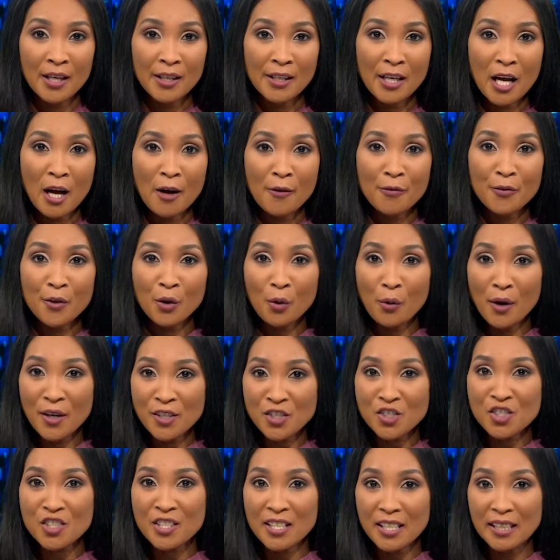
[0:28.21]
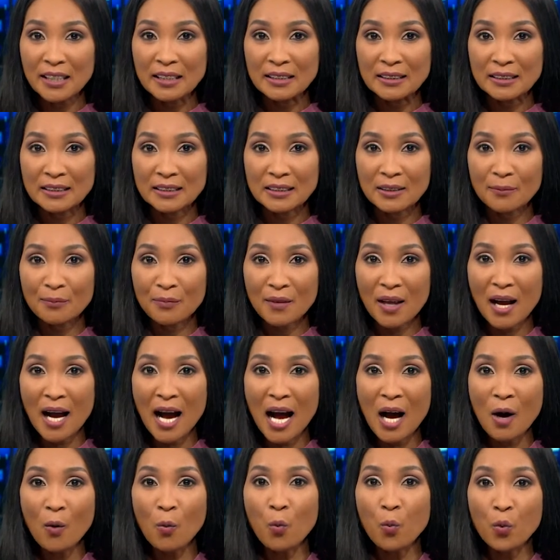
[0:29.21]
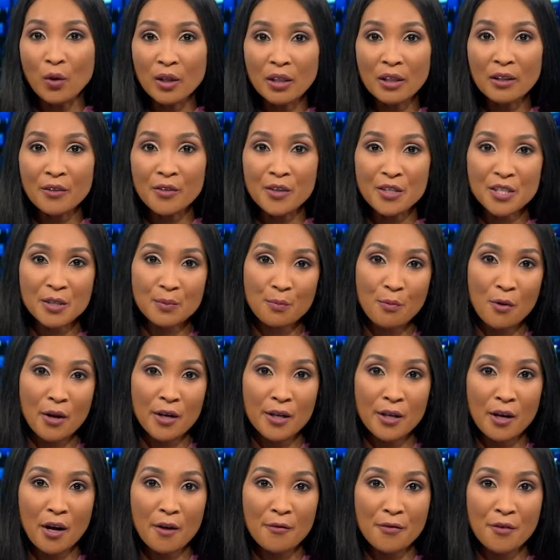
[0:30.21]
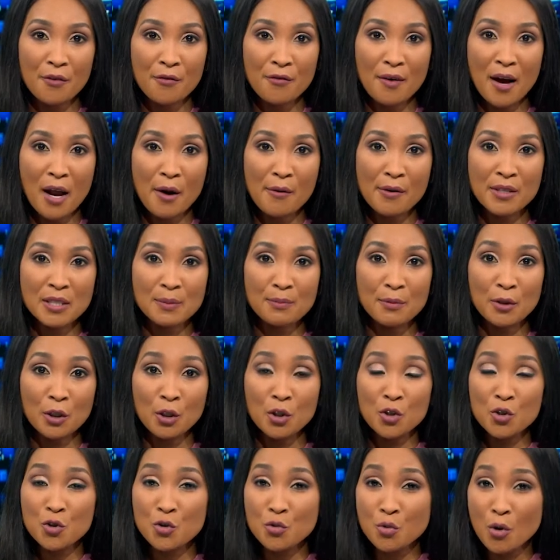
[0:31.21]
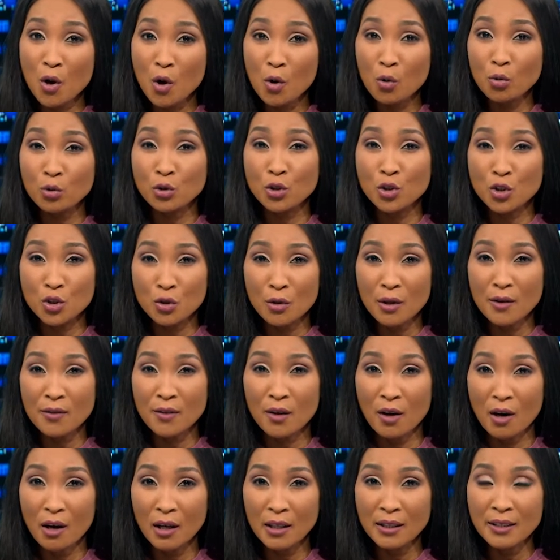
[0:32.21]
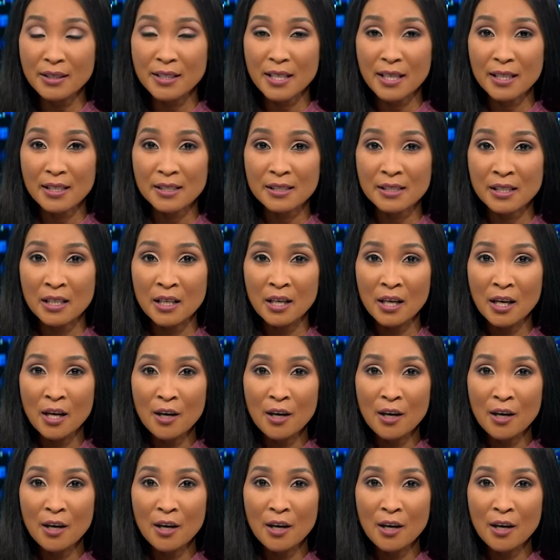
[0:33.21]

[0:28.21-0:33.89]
Now, the question is how will the spread of the virus be controlled during the holidays?